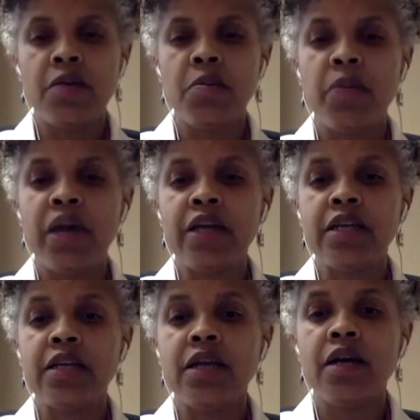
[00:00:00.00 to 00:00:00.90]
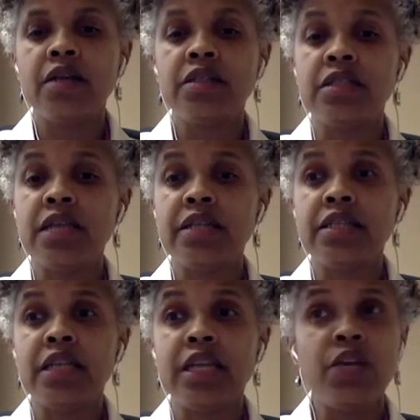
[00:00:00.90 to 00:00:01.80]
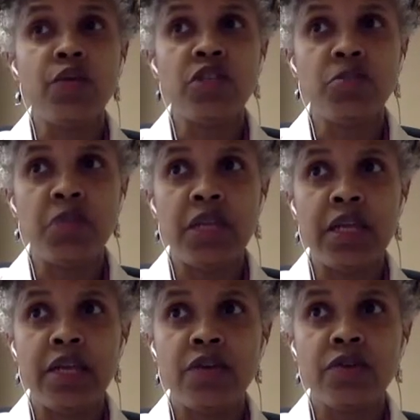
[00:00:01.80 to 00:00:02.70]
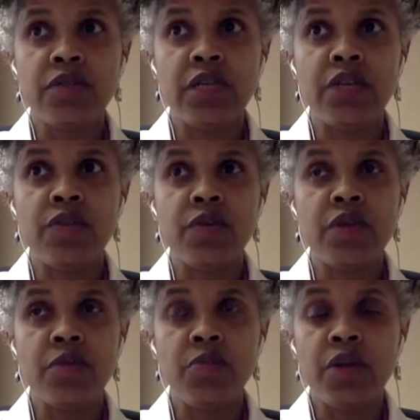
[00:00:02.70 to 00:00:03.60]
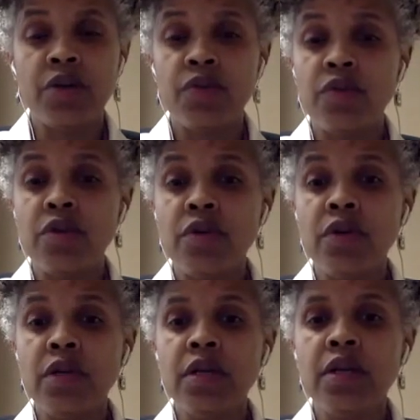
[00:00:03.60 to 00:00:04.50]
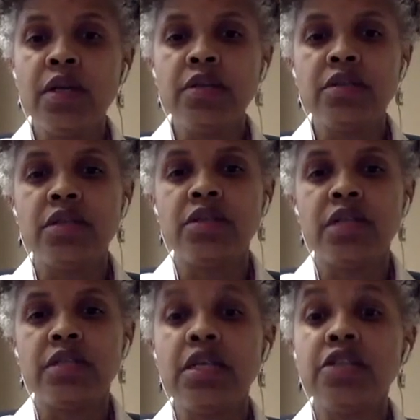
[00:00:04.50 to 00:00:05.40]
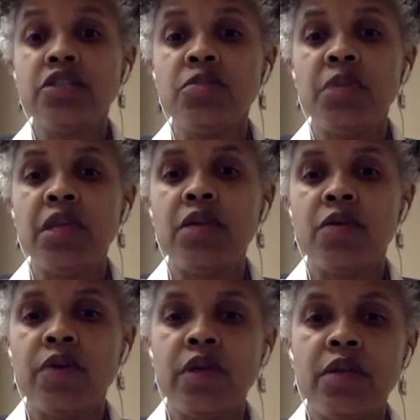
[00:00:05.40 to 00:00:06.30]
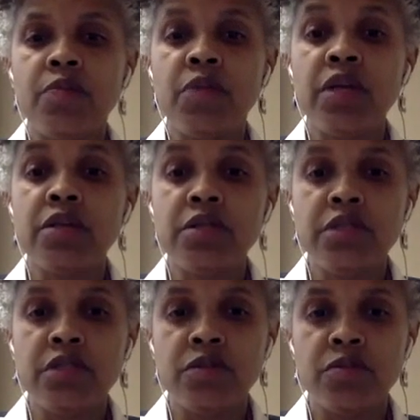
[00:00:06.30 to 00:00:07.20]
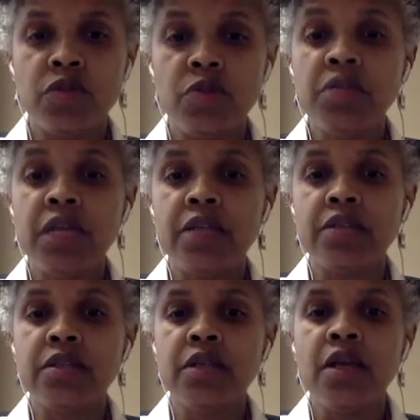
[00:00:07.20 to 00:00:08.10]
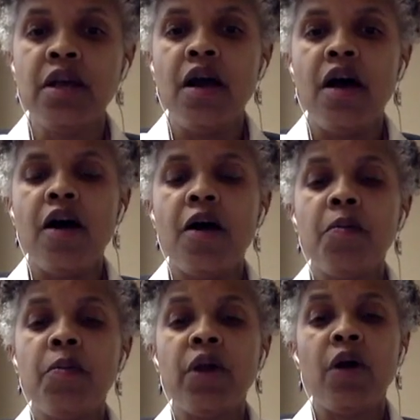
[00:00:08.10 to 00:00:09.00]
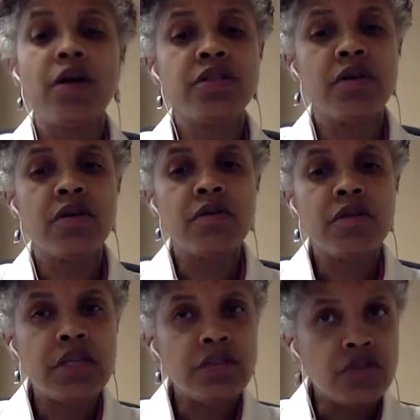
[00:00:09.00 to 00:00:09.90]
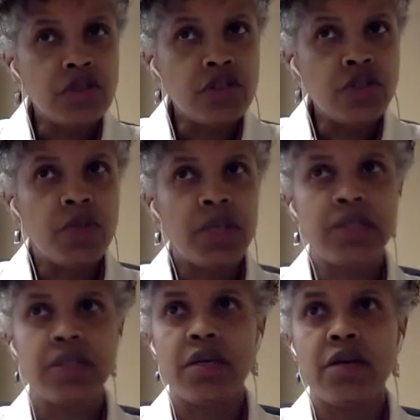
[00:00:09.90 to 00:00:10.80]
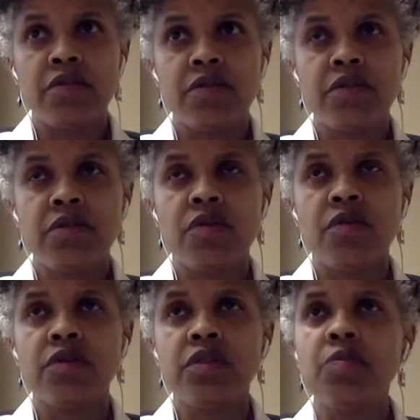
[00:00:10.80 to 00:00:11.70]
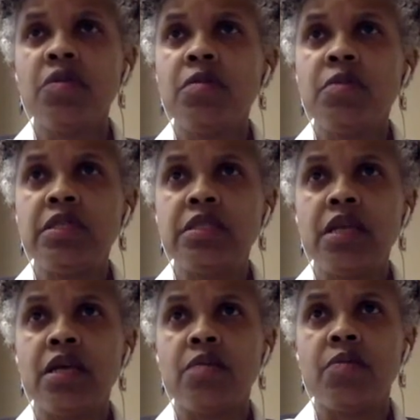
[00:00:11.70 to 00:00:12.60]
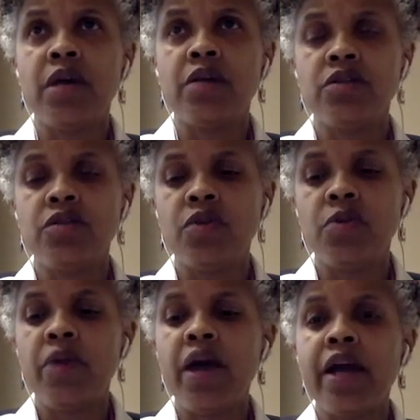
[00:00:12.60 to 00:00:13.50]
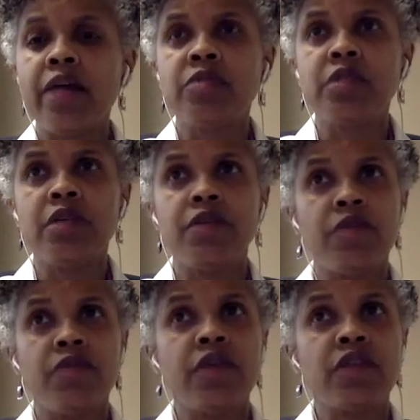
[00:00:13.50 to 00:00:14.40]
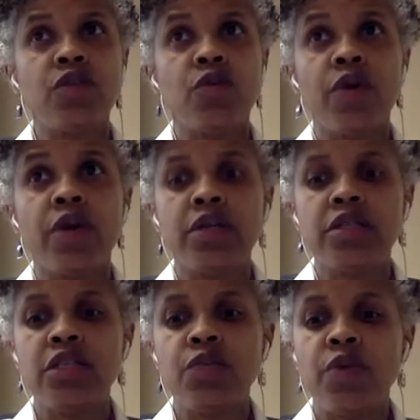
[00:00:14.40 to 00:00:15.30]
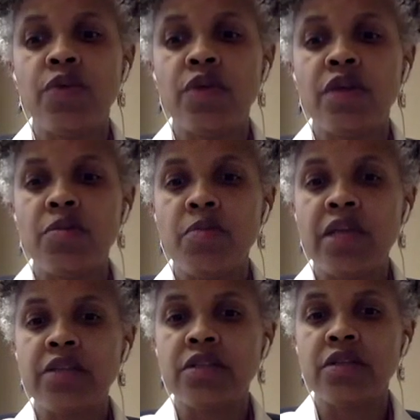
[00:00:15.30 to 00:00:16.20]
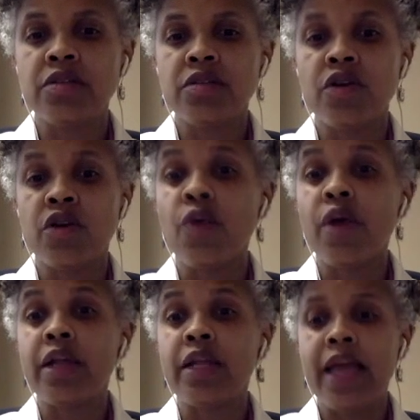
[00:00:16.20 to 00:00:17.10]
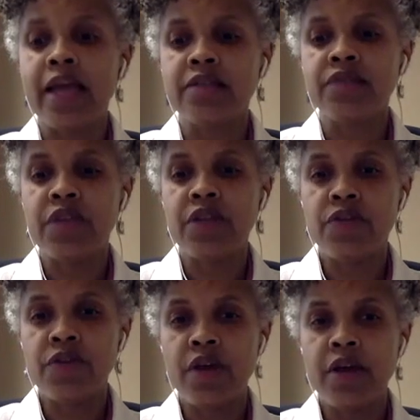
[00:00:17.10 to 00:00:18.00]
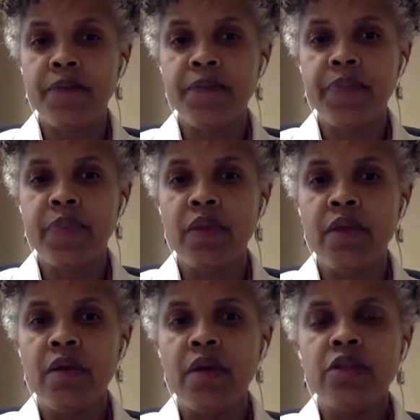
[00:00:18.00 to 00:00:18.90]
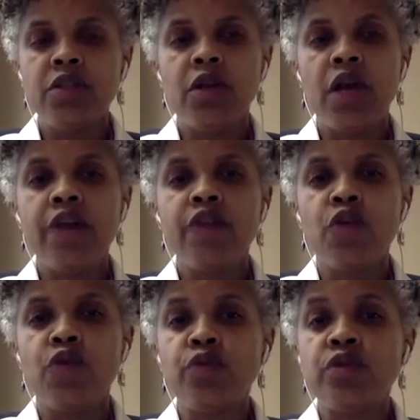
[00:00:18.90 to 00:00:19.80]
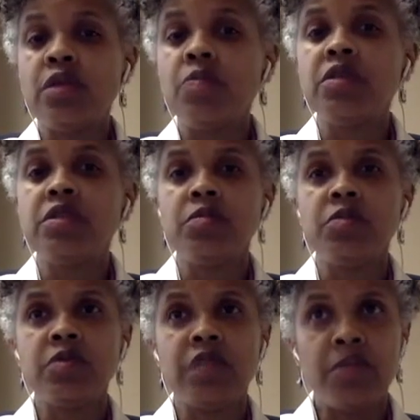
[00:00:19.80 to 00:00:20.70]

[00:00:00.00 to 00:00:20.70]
by detecting increased mediators either in the blood or the urine, such as histamine, or in the blood serum tryptase. But also, these are tissue-based cells. So there's something to be said about doing a biopsy of an infected organ to see whether or not the mast cells are chronically activated or not. To kind of go through some of the symptoms that have been